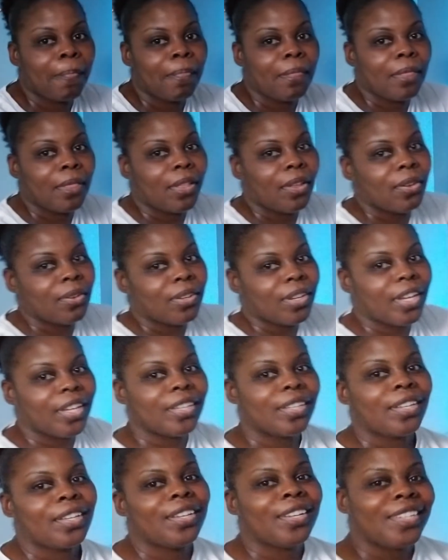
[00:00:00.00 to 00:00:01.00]

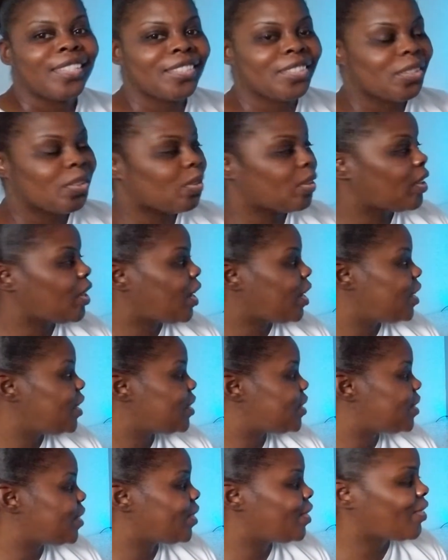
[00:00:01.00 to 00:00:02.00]
Okay, so that
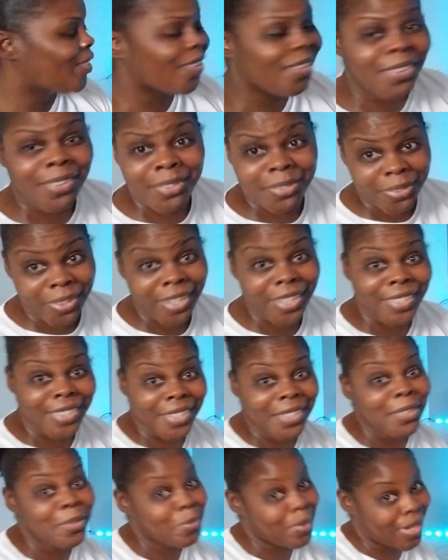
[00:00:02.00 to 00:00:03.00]
is the glow
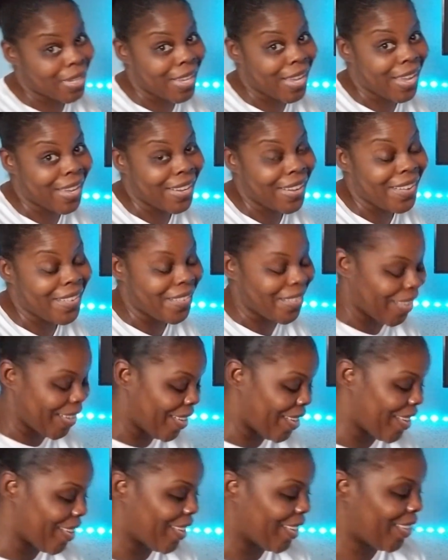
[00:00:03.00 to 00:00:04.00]
effect we got going
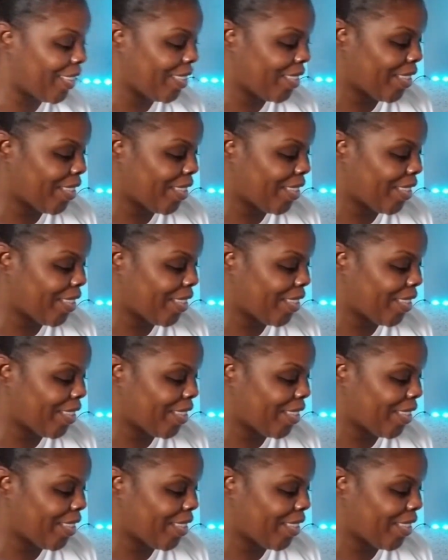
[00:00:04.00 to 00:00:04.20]
on,